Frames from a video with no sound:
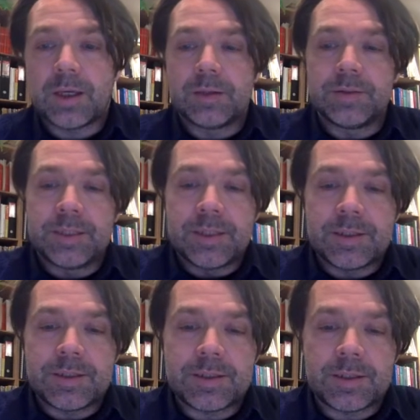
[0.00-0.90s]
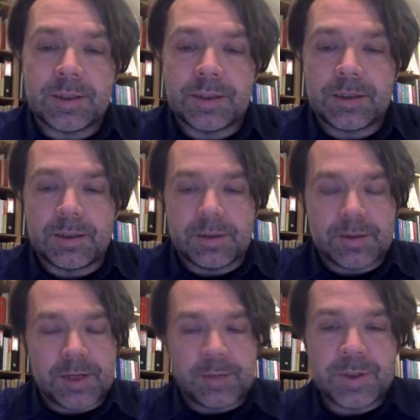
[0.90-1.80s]
These
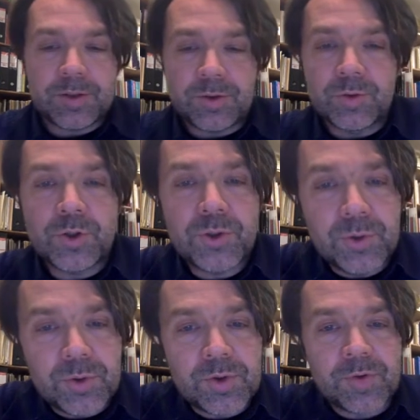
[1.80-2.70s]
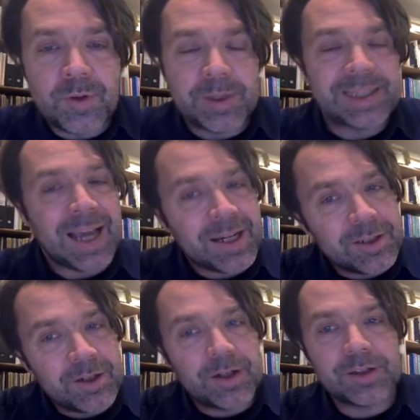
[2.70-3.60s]
assignments you choose from a
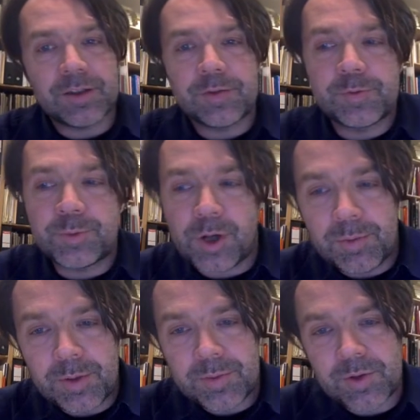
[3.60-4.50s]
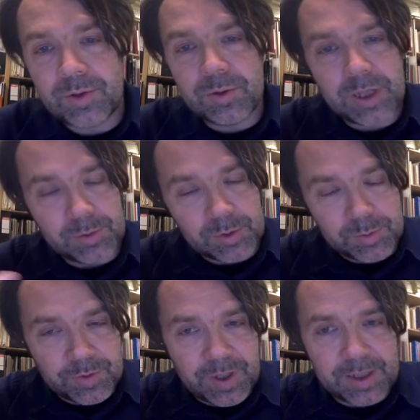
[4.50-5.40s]
catalog of problems, so I will
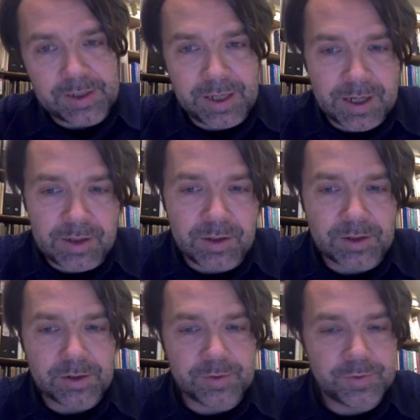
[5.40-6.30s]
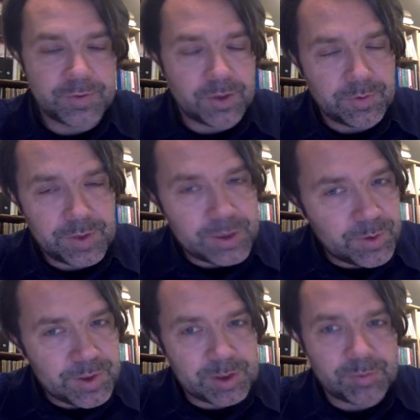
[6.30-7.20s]
provide a catalog of
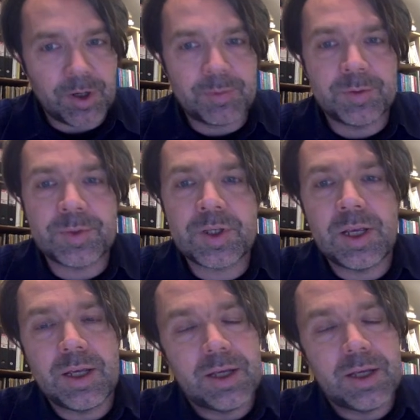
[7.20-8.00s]
interesting problems.